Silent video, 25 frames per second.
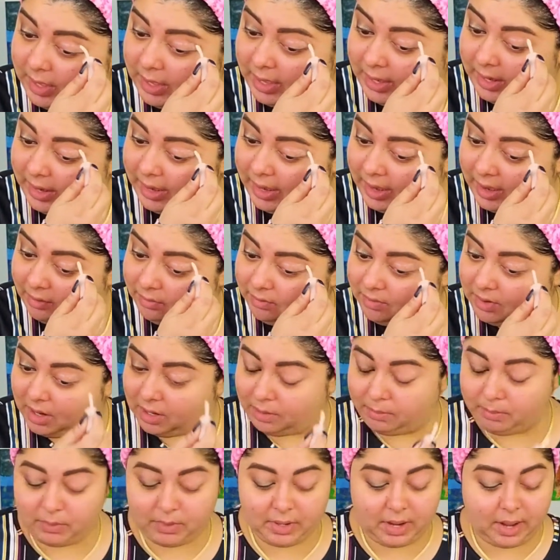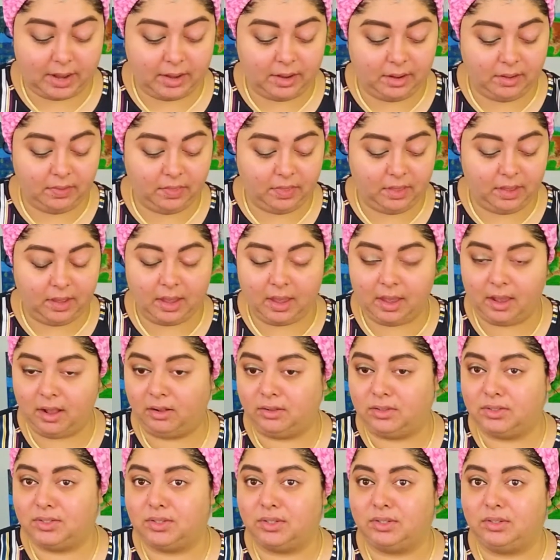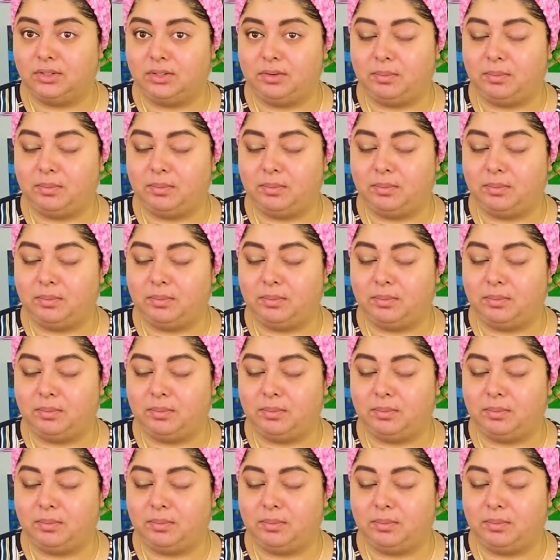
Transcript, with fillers: I have not put anything else